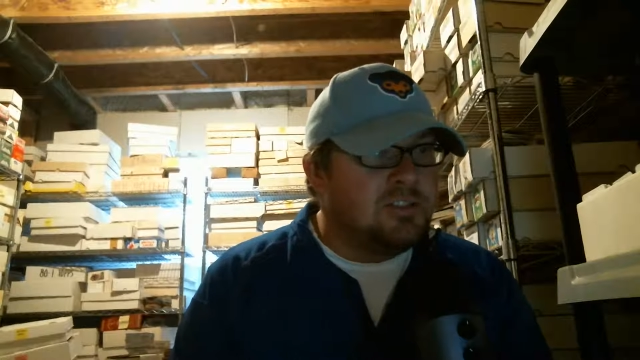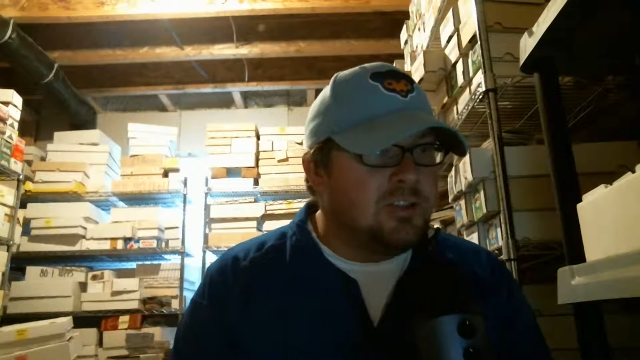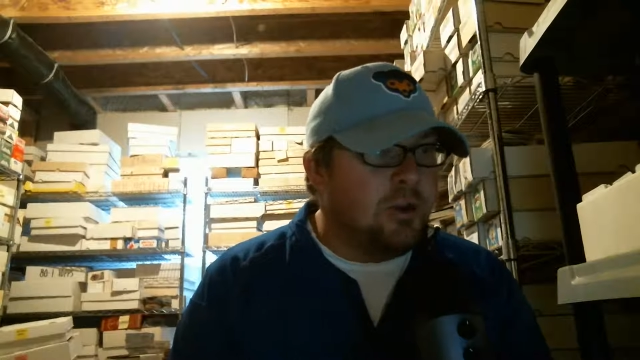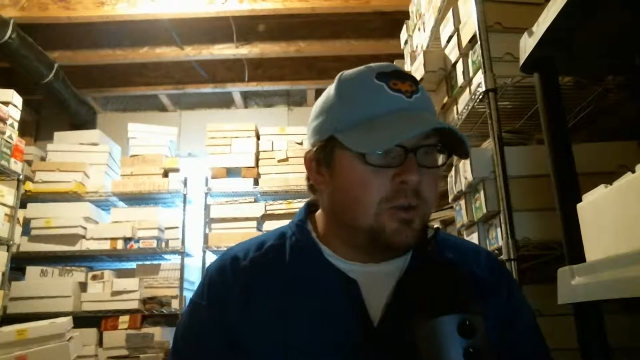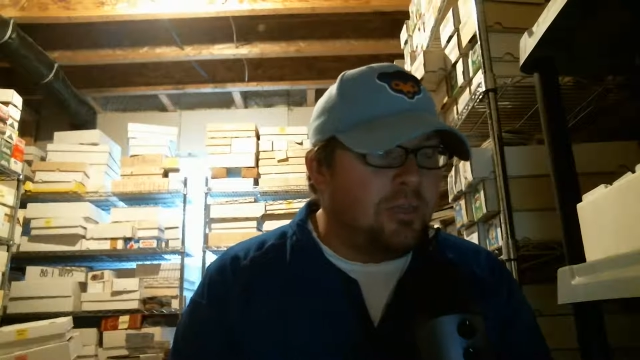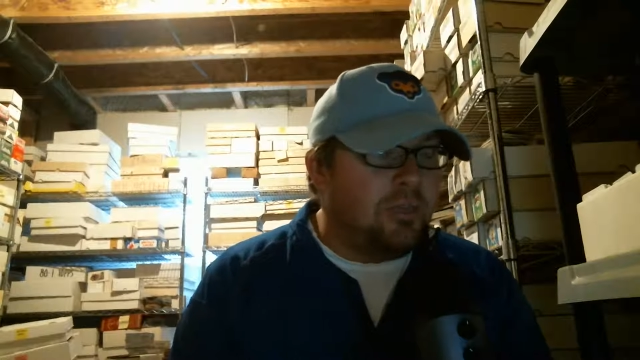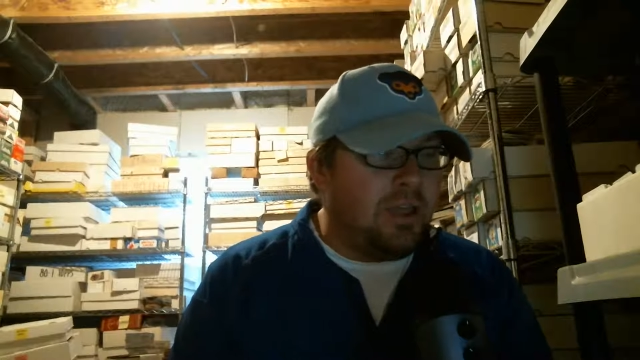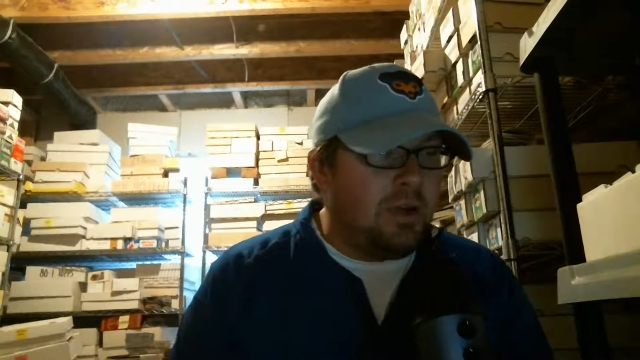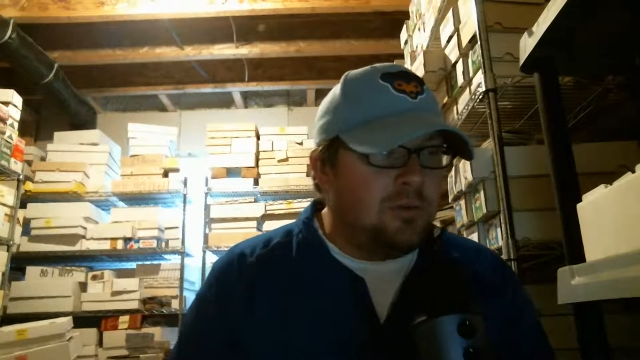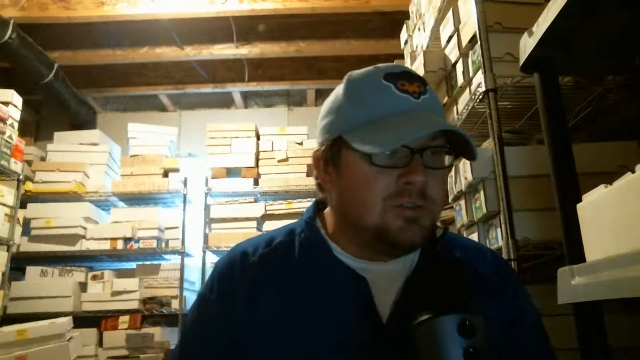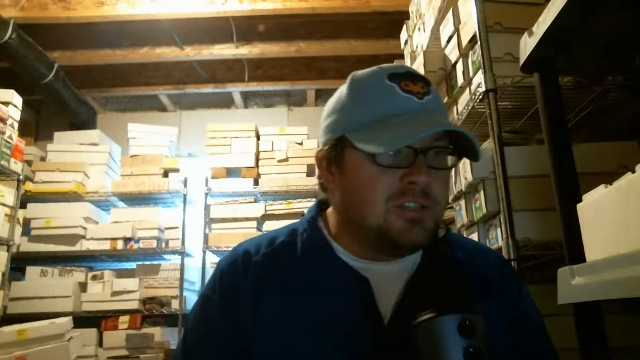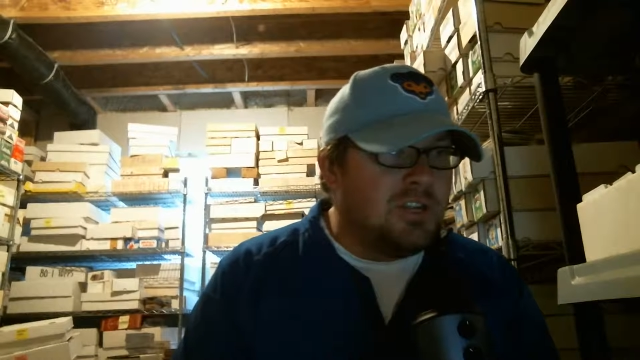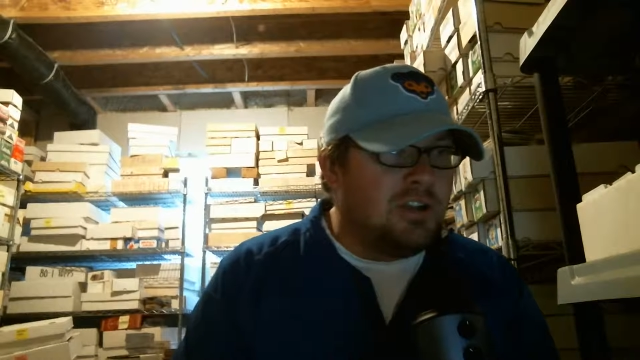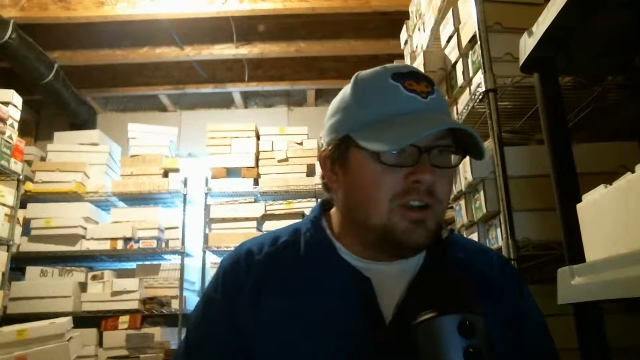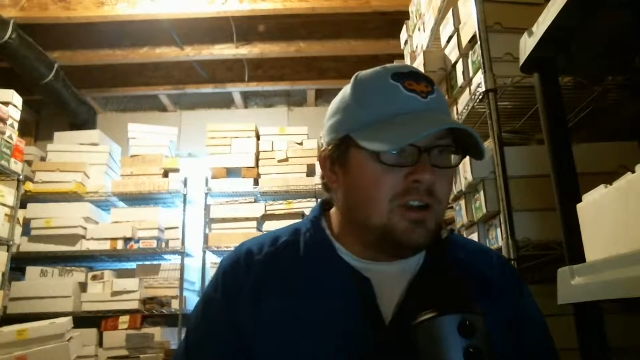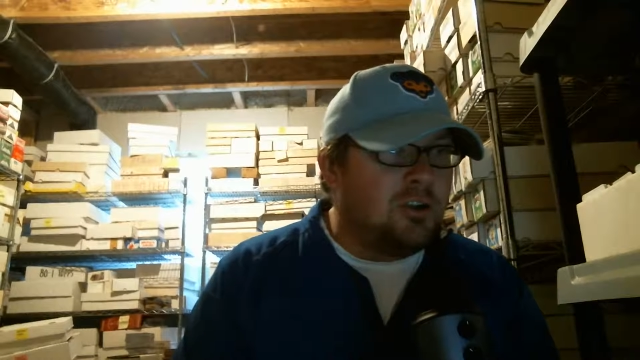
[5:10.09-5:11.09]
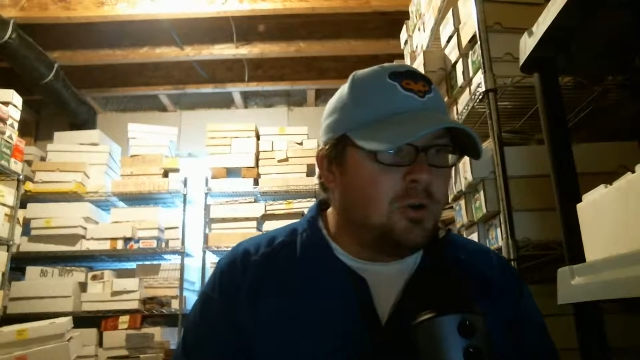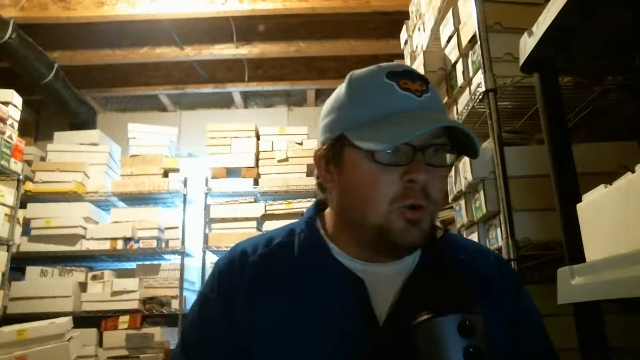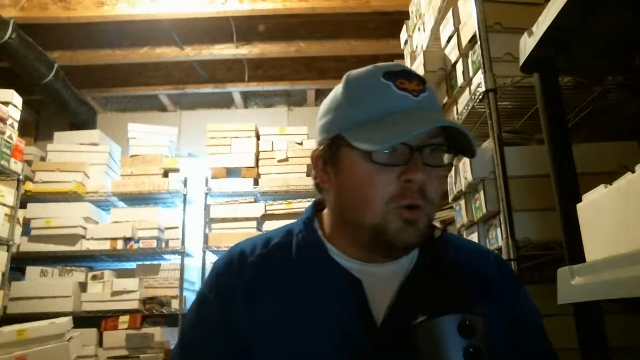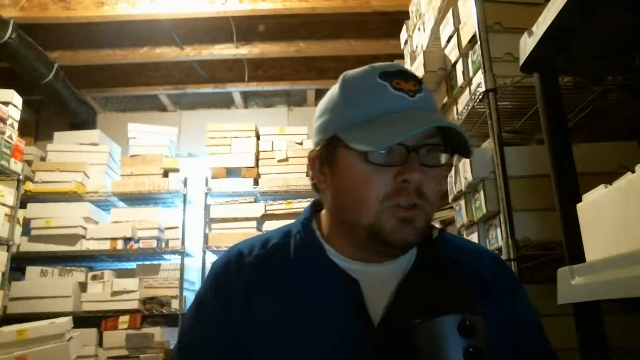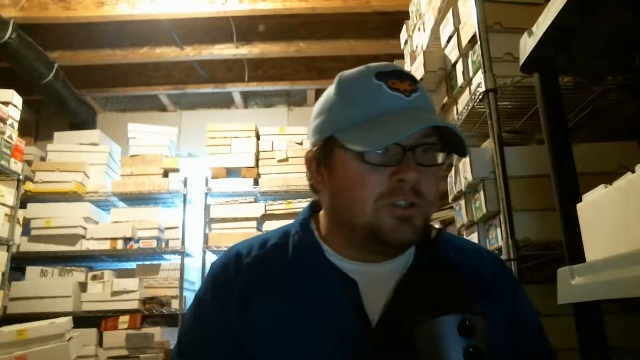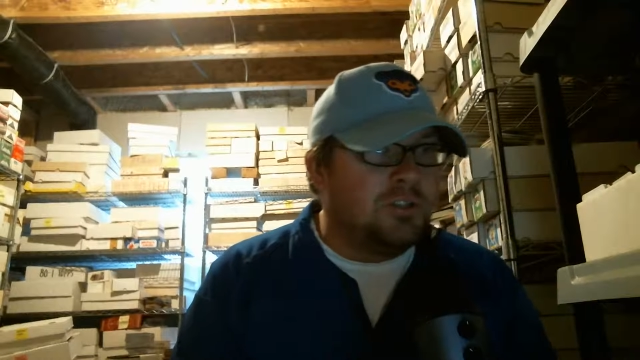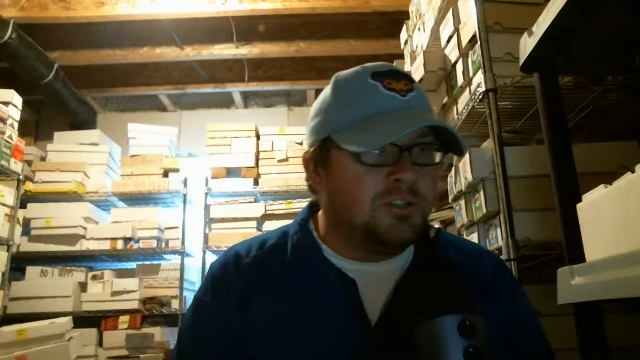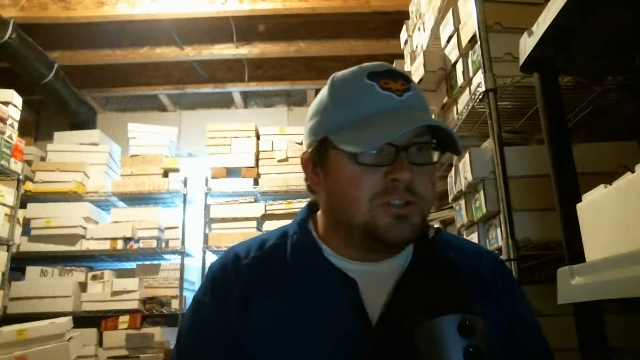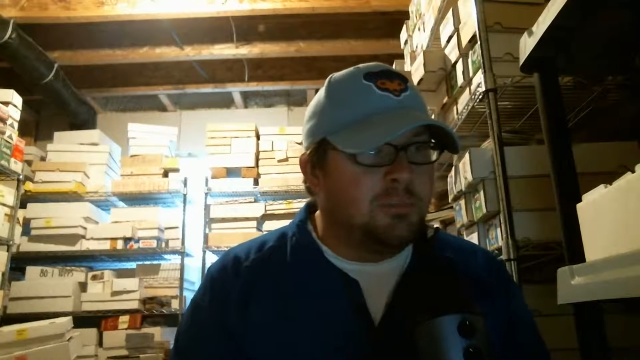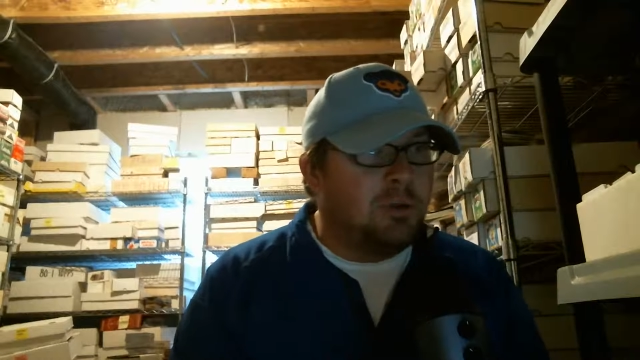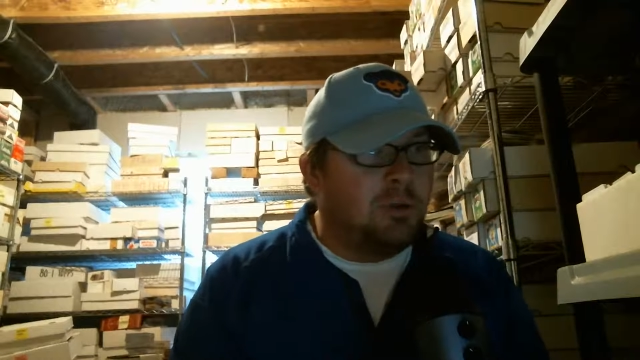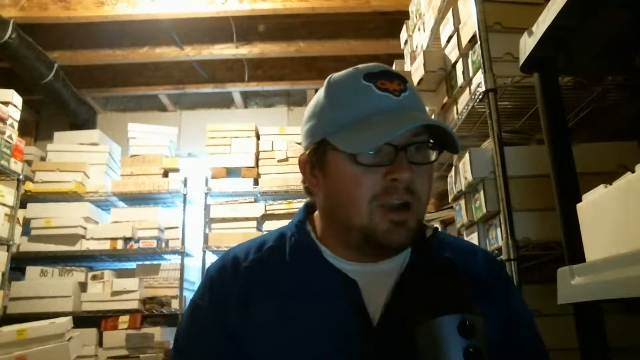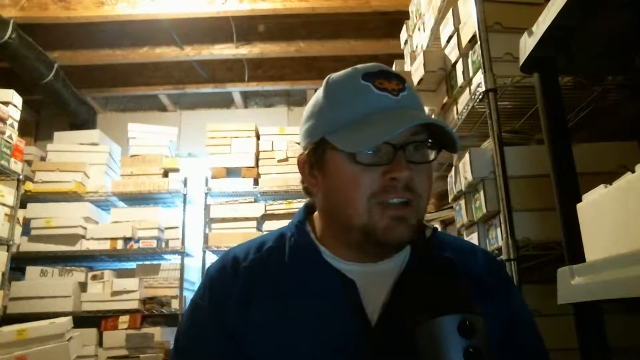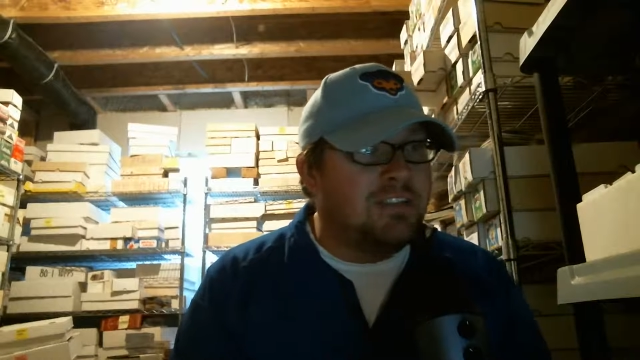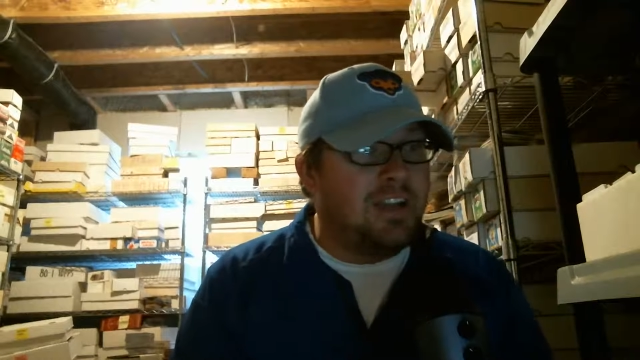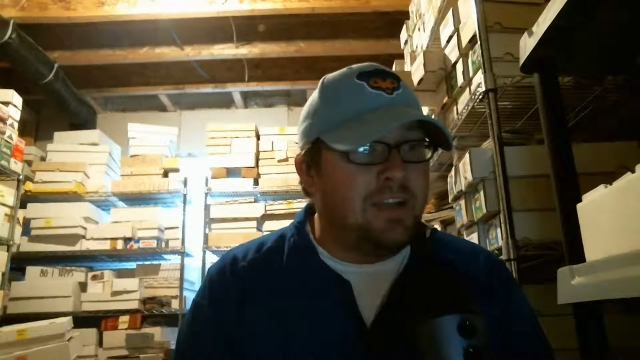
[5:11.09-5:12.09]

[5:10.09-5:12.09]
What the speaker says: So that was a cool little surprise.